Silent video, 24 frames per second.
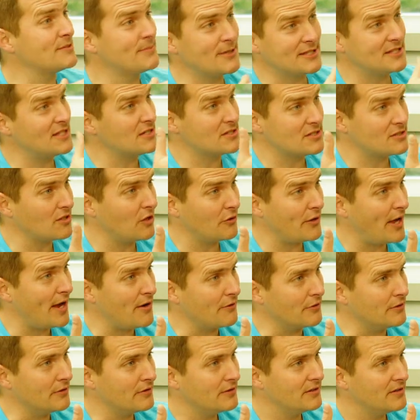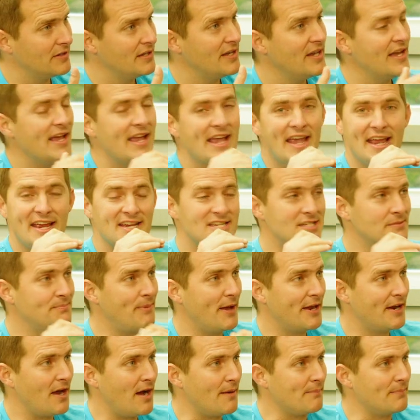Smith didn't slow down. Didn't slow down. He
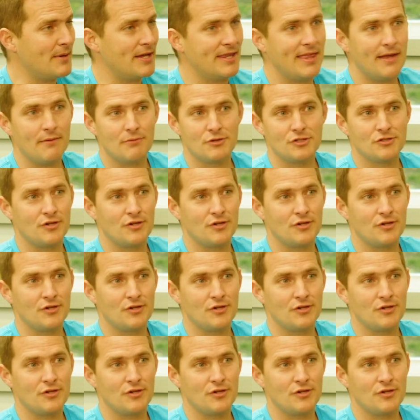sped up, and they were